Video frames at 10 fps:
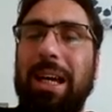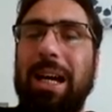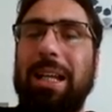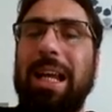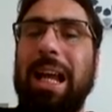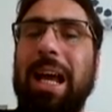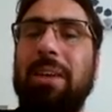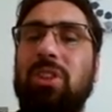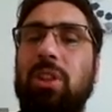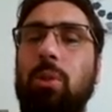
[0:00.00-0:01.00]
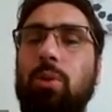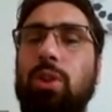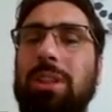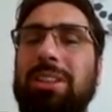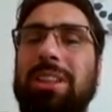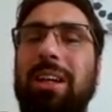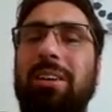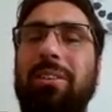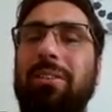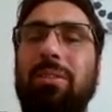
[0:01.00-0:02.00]
and I have solutions that
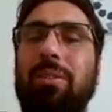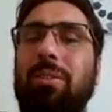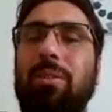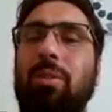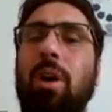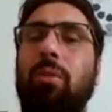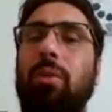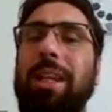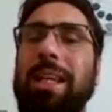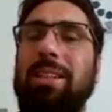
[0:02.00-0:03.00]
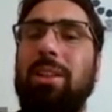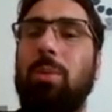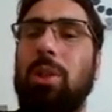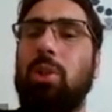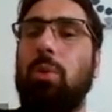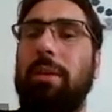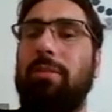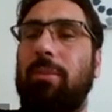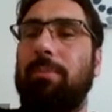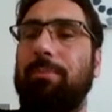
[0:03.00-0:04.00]
are not related whatsoever.